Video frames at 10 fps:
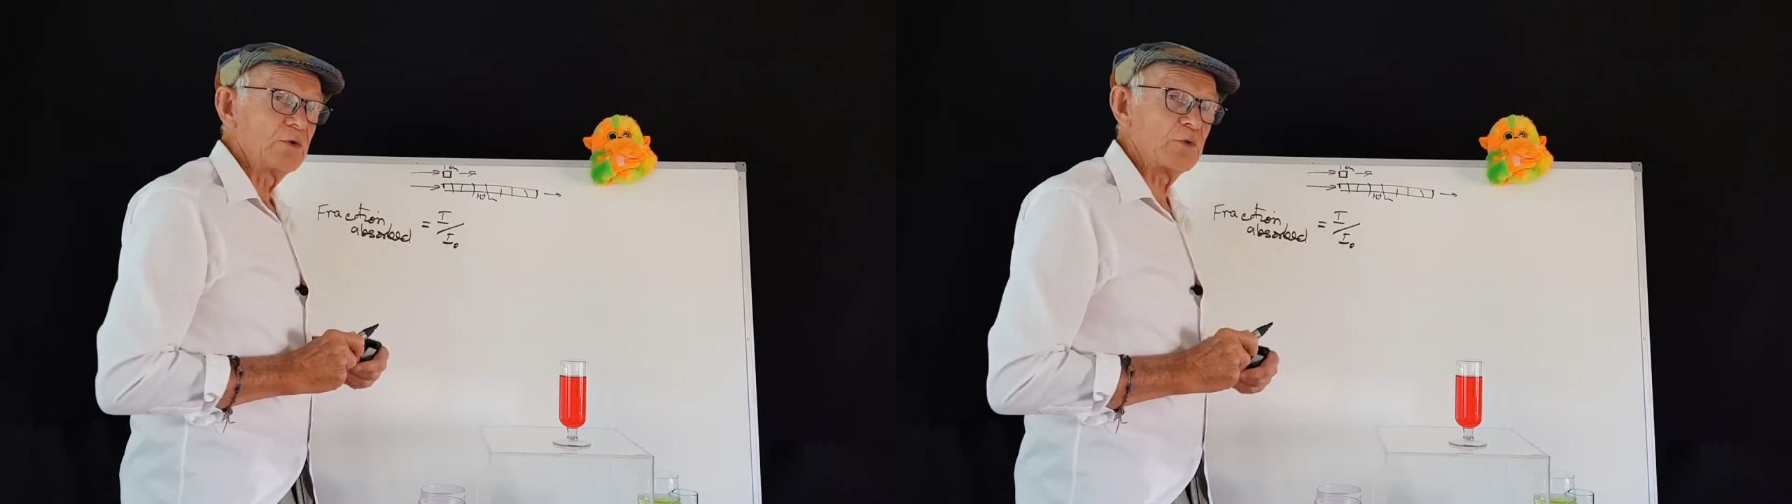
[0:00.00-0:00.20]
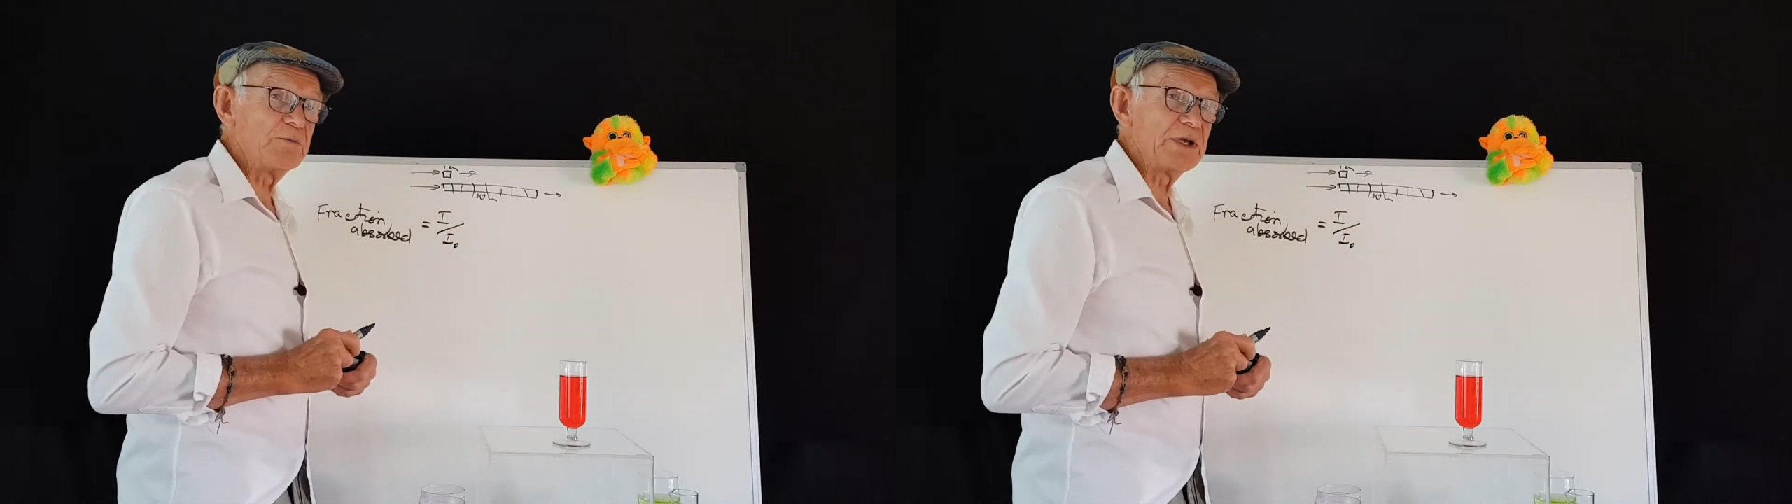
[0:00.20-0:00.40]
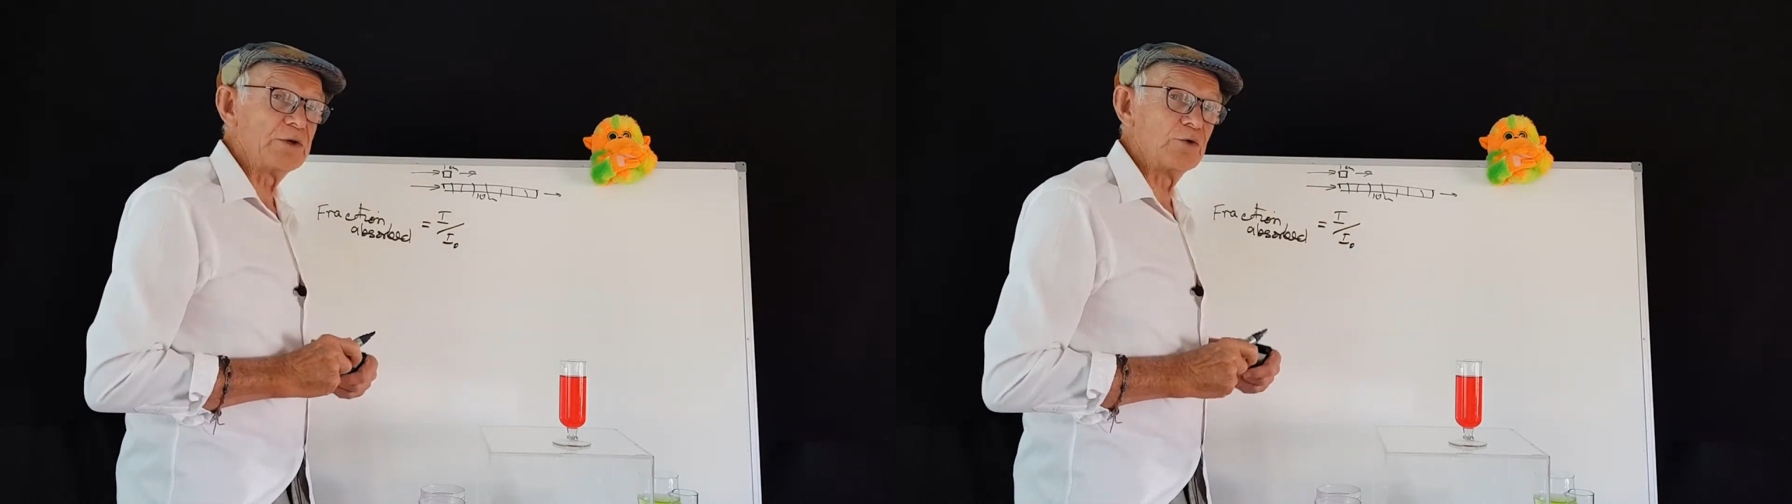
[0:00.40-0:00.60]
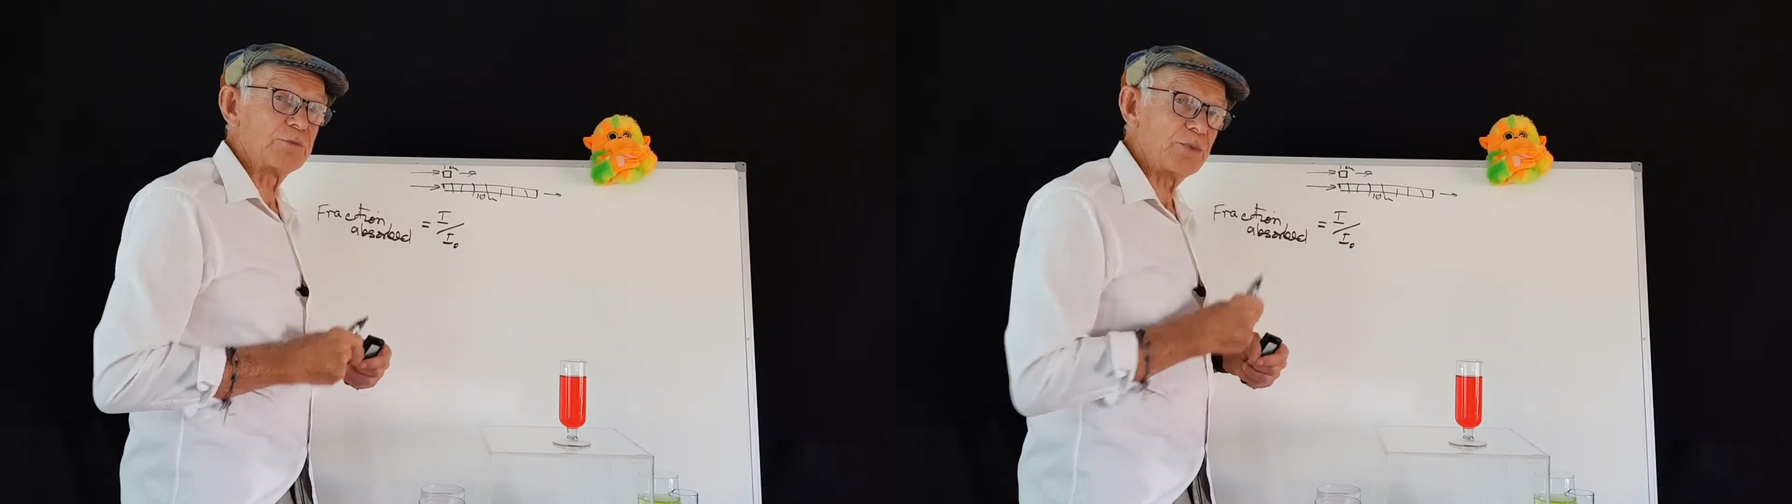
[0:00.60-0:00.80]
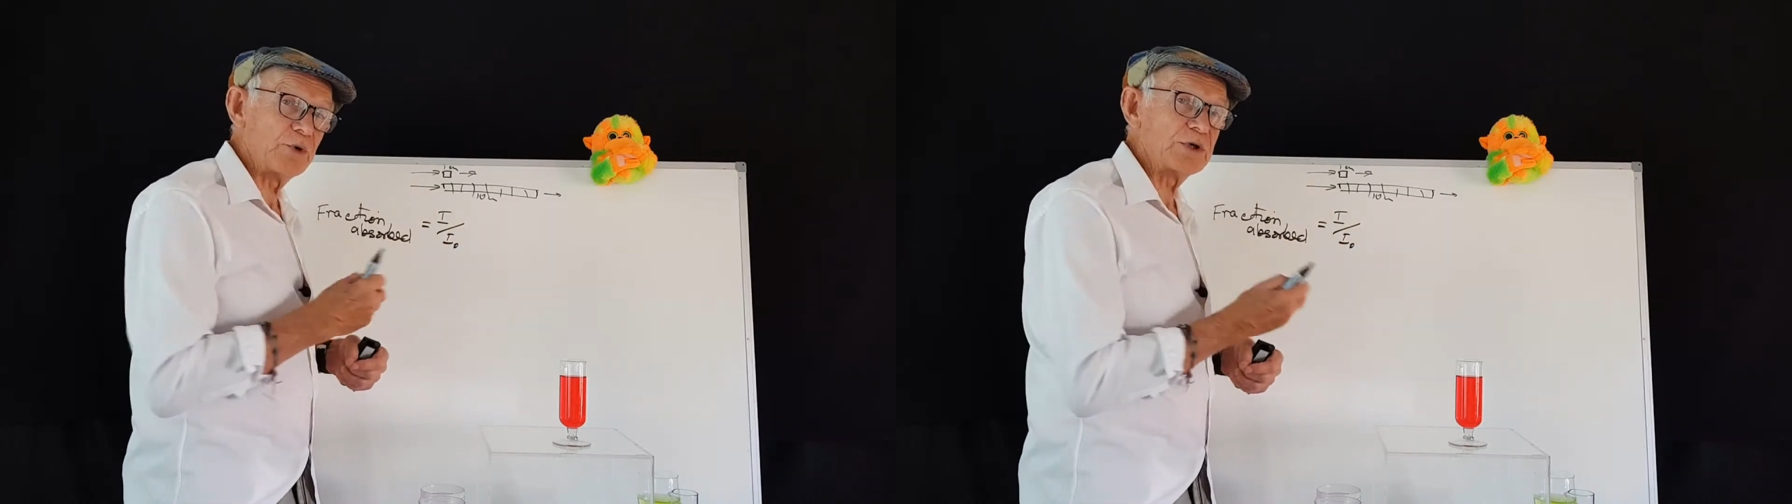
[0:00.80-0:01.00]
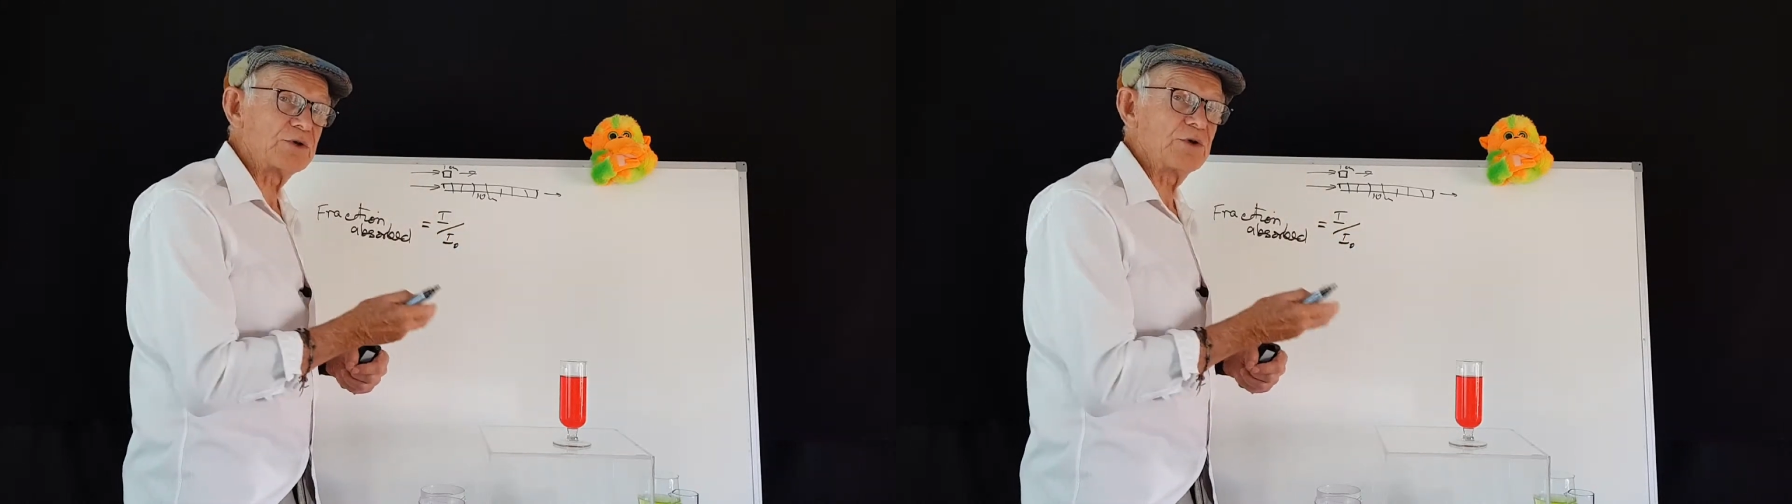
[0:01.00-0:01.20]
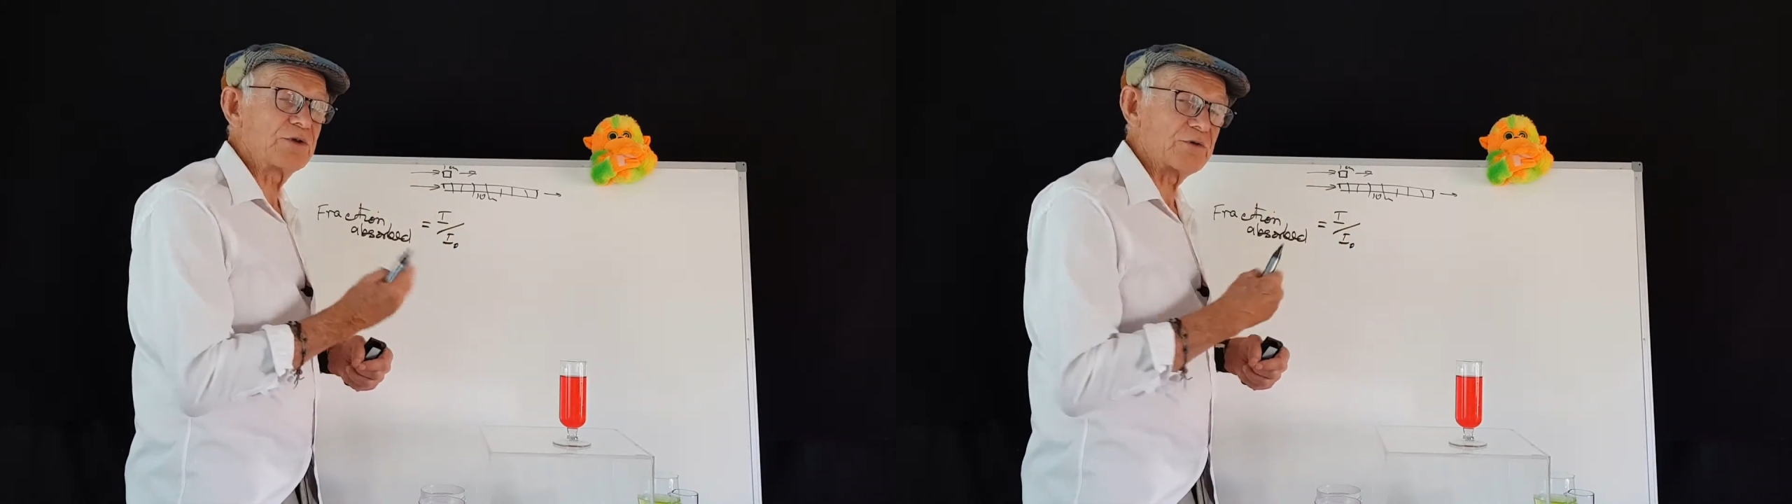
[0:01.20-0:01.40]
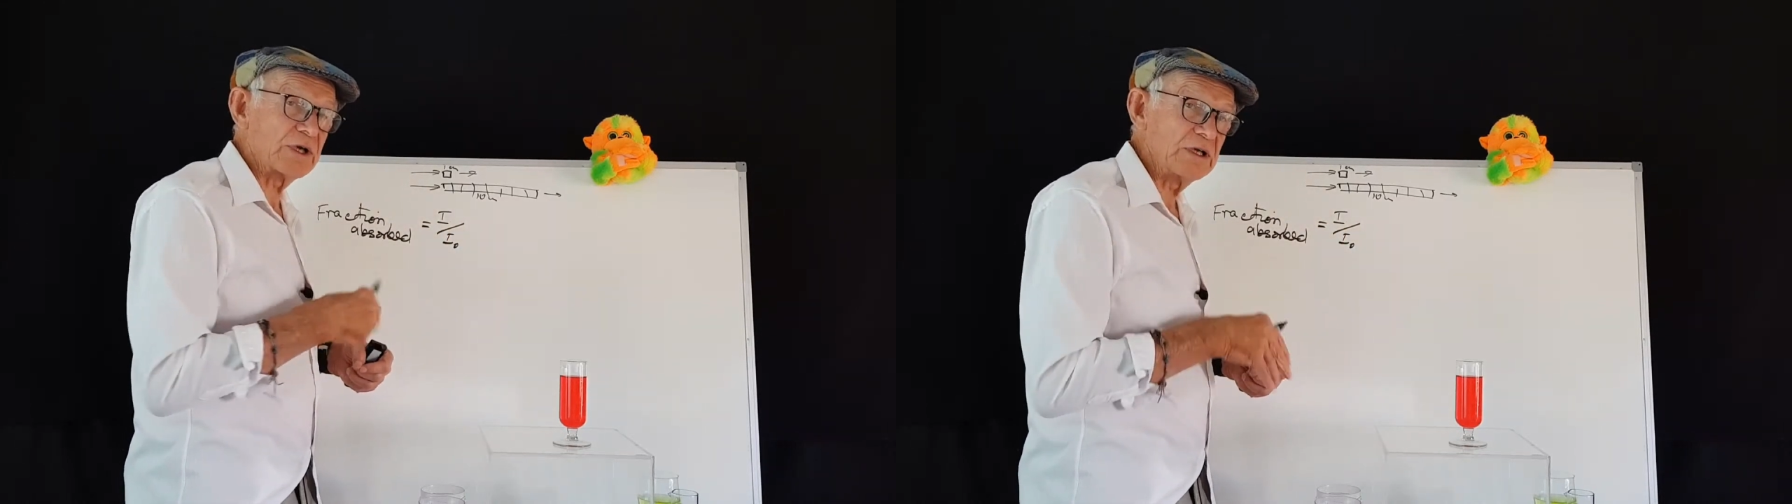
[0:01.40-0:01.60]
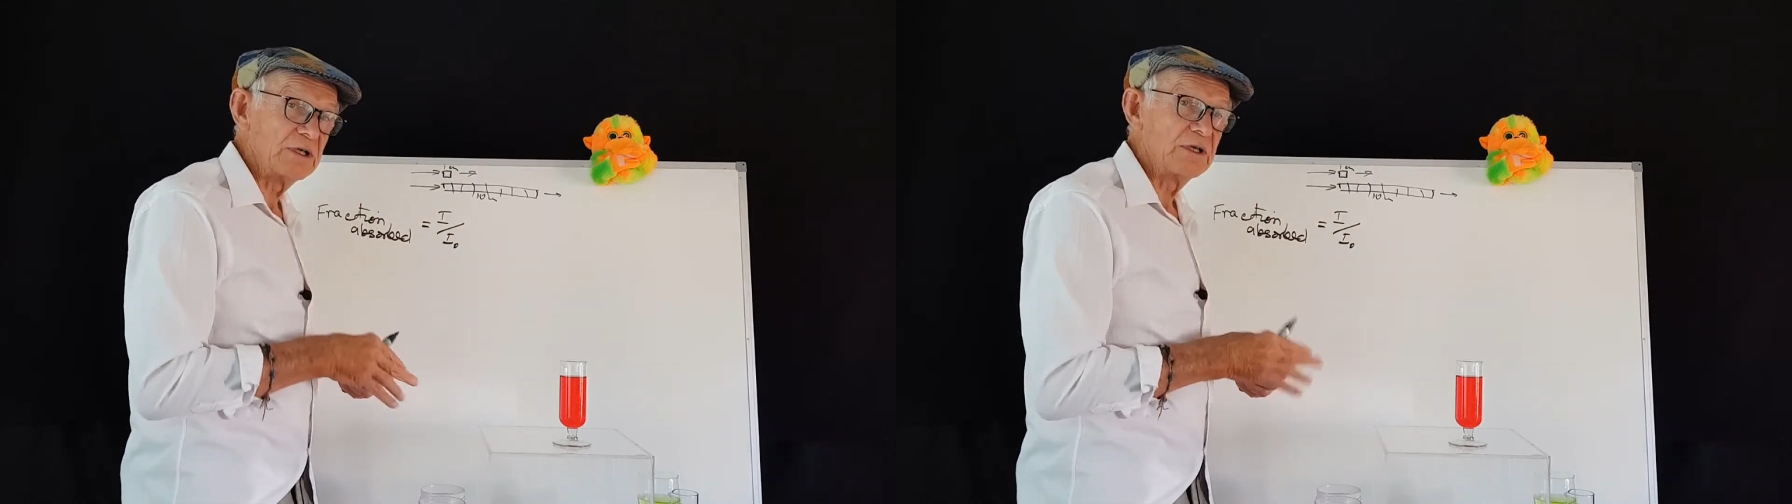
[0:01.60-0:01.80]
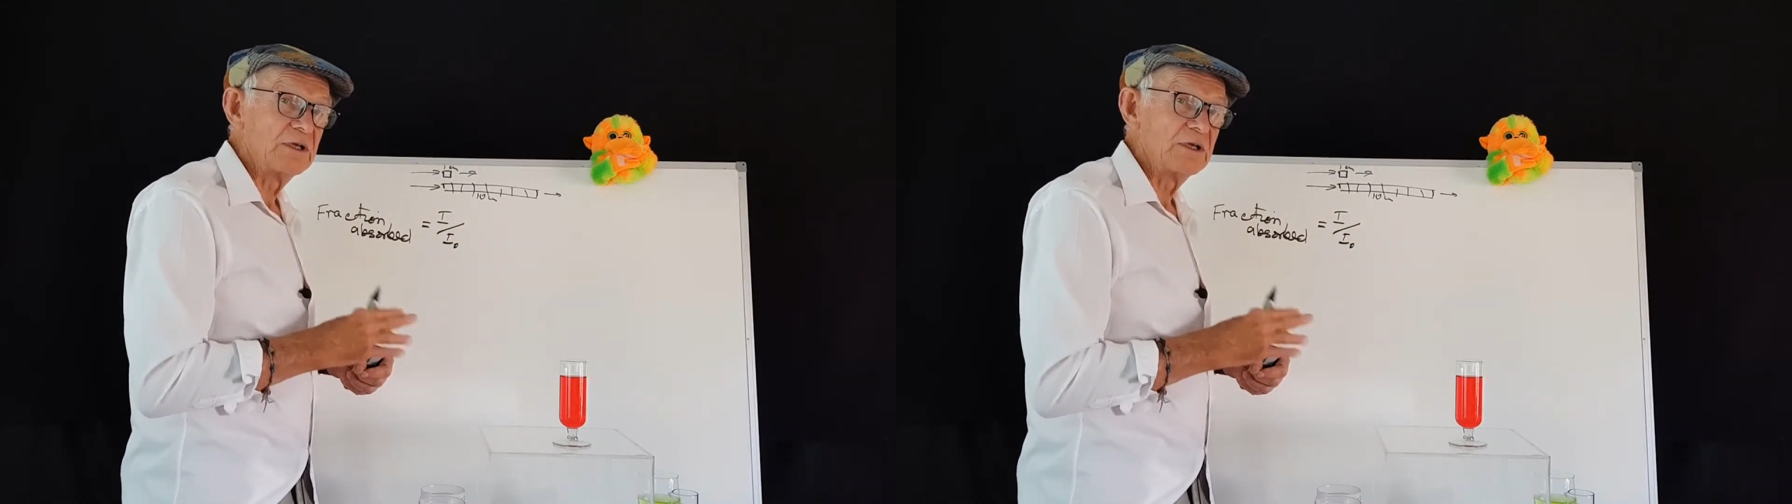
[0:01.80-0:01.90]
would be 0.23